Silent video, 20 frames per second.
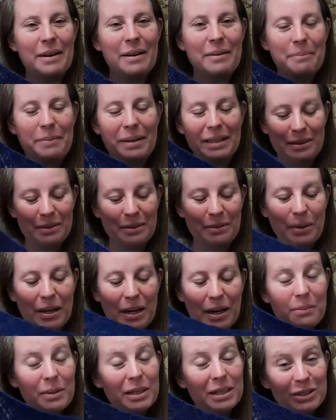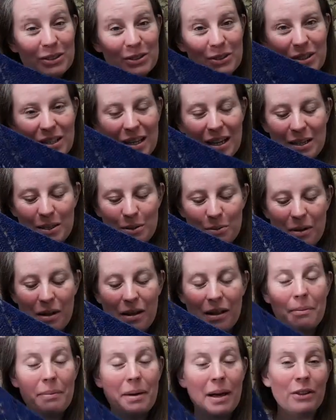But what I wanted to say as well
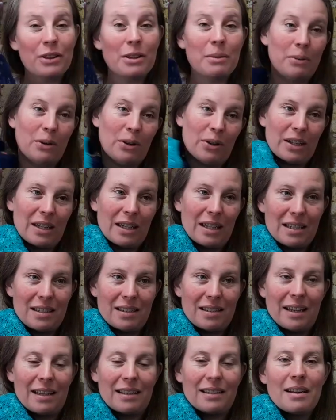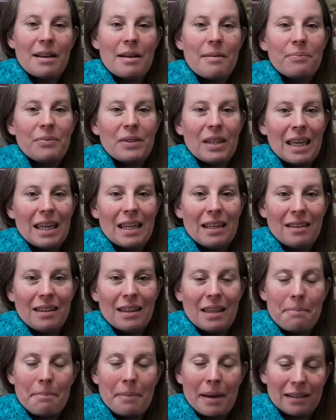about the blocking is that in
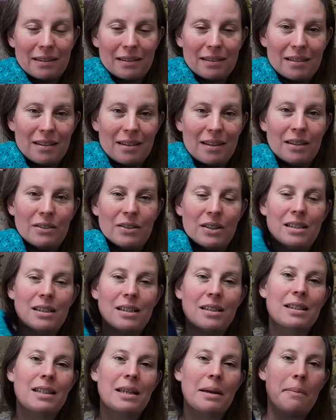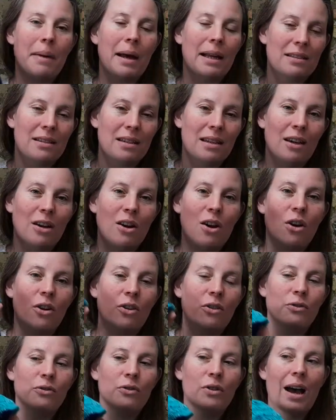the pattern there is a schematic
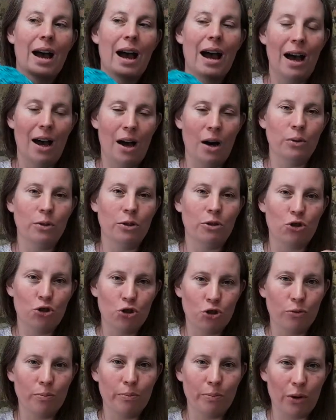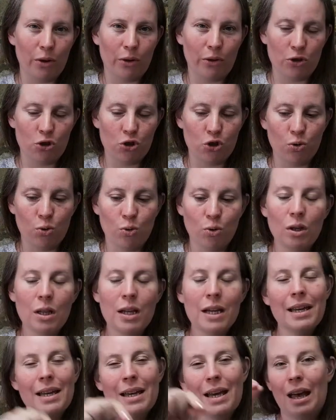of how you should block the shawl
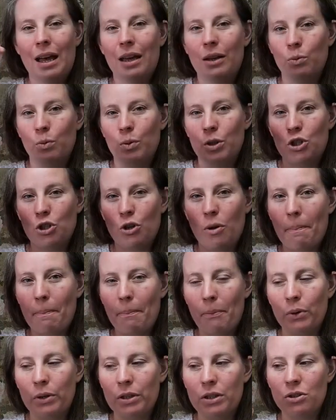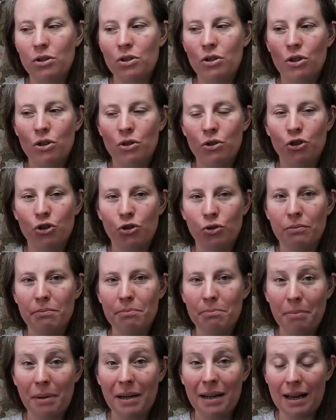and which points you should
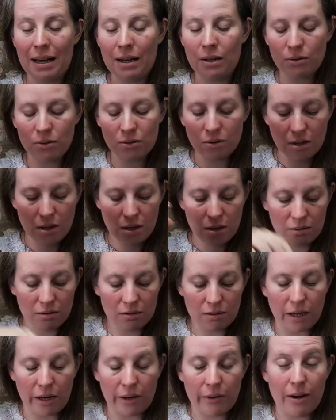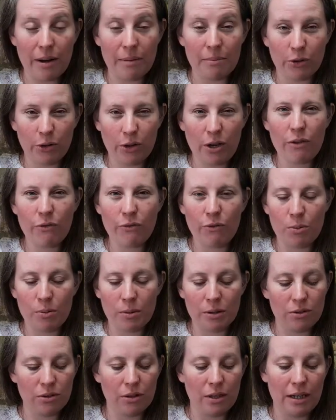pin out. So I'm looking forward
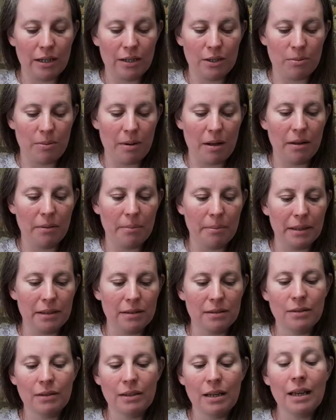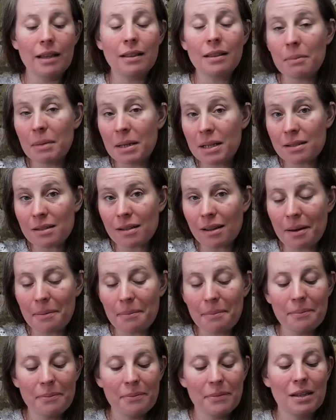to that as well. But in the
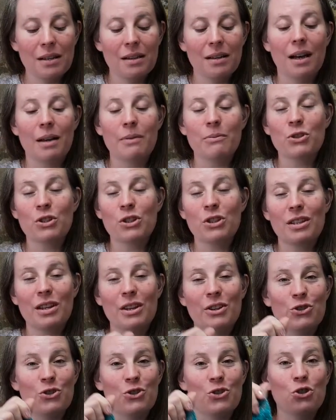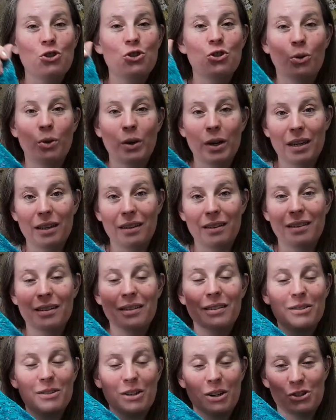meantime, I'm just enjoying
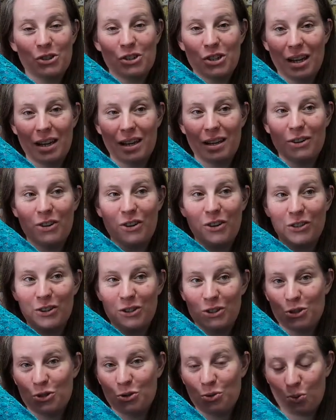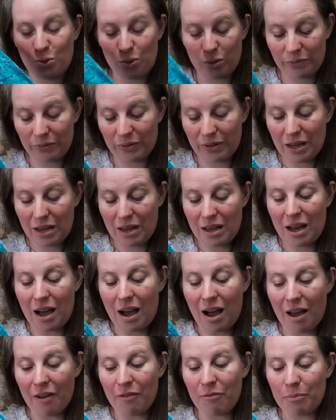crocheting on the shawl.
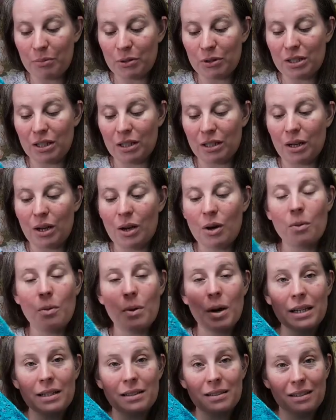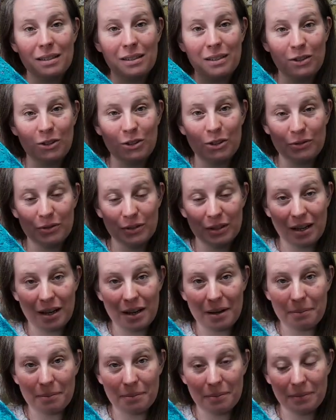I've put in quite a lot of
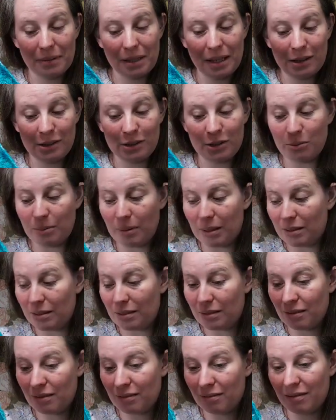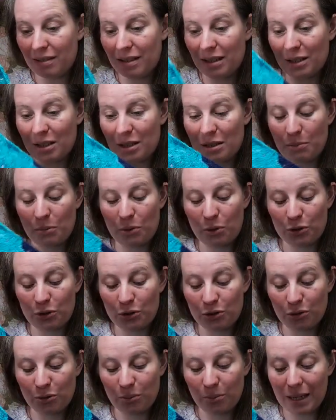time into it this past
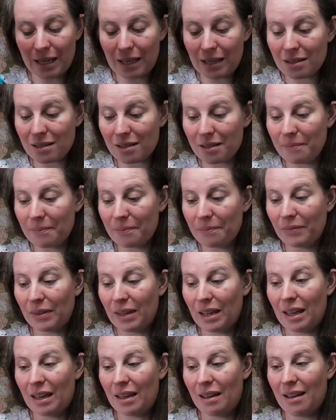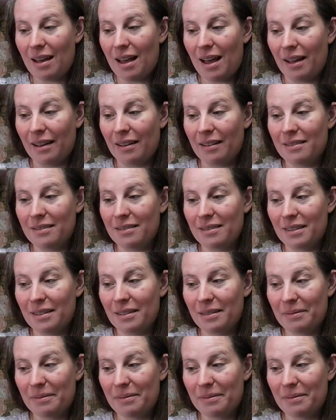2 weeks, and